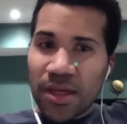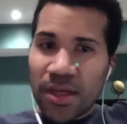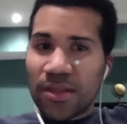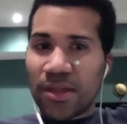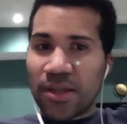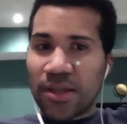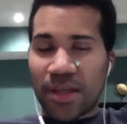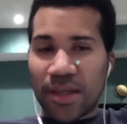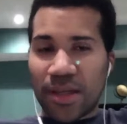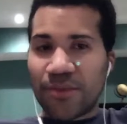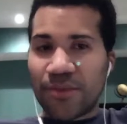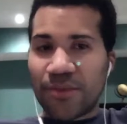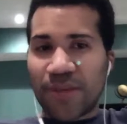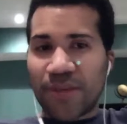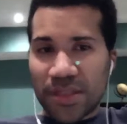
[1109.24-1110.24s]
Like,
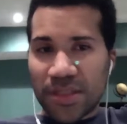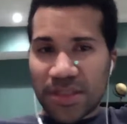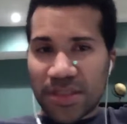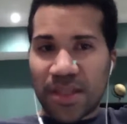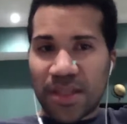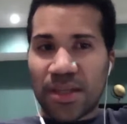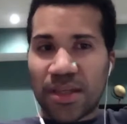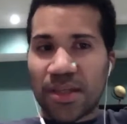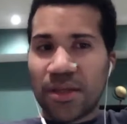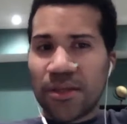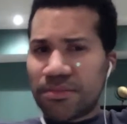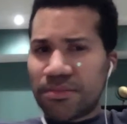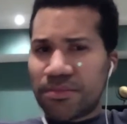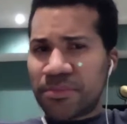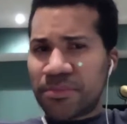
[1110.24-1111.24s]
if I say,
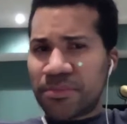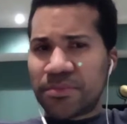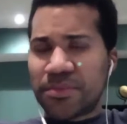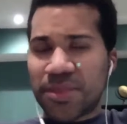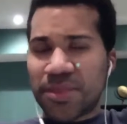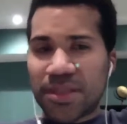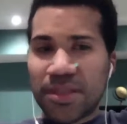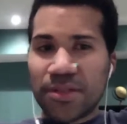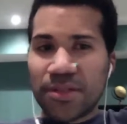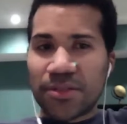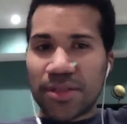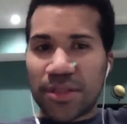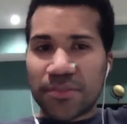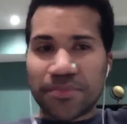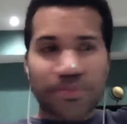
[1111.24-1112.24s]

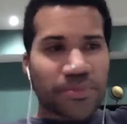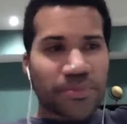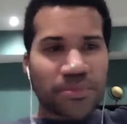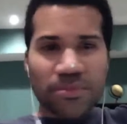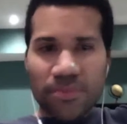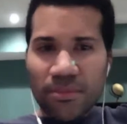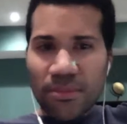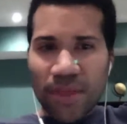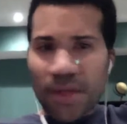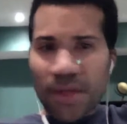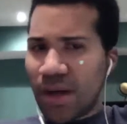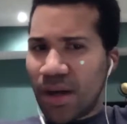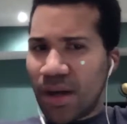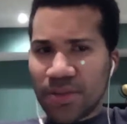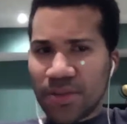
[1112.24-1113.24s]
Siri,
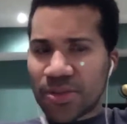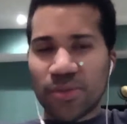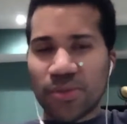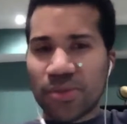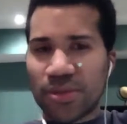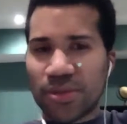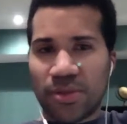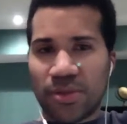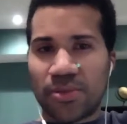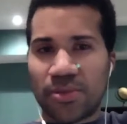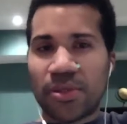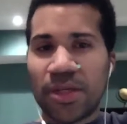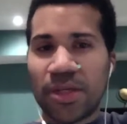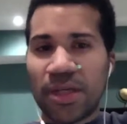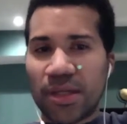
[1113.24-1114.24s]
call so and so,
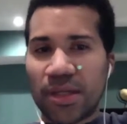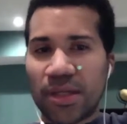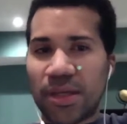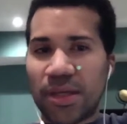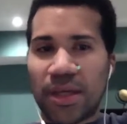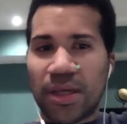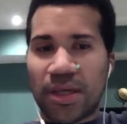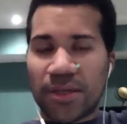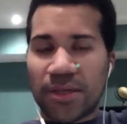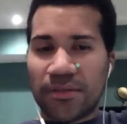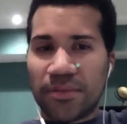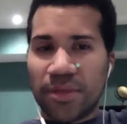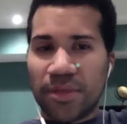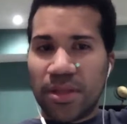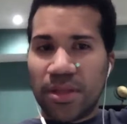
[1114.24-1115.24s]
like,
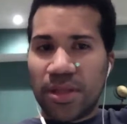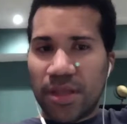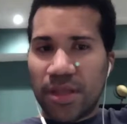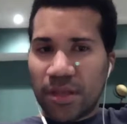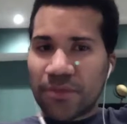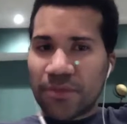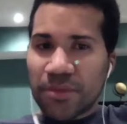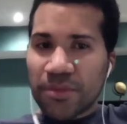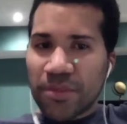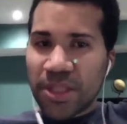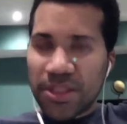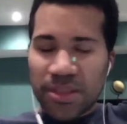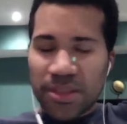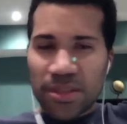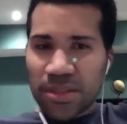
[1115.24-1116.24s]
the
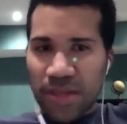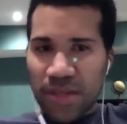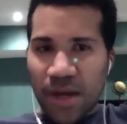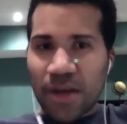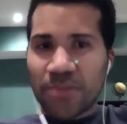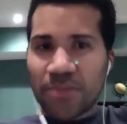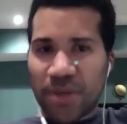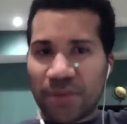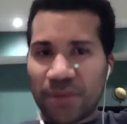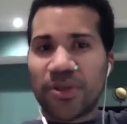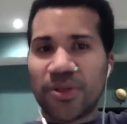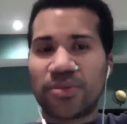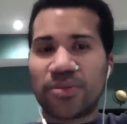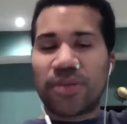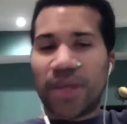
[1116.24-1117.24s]
information is on my
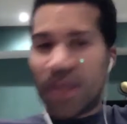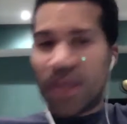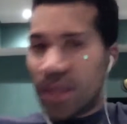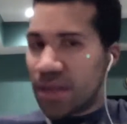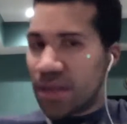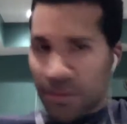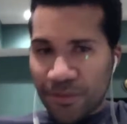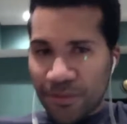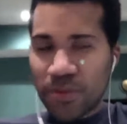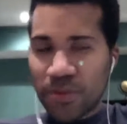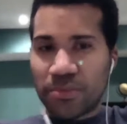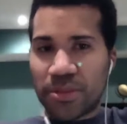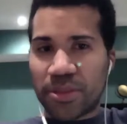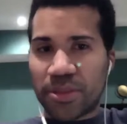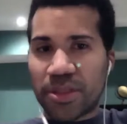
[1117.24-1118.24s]
phone in the
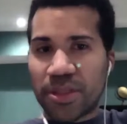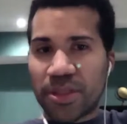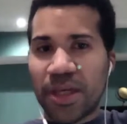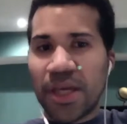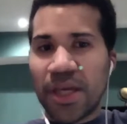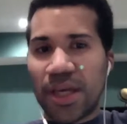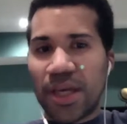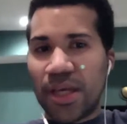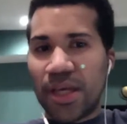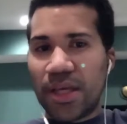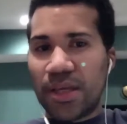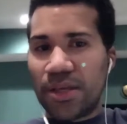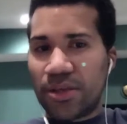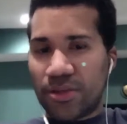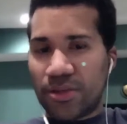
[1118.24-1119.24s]
phone book.
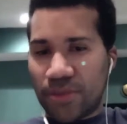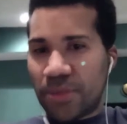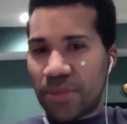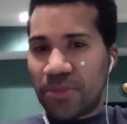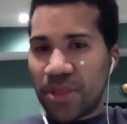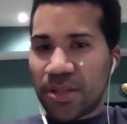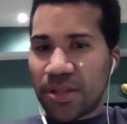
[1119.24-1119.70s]
You know what I mean?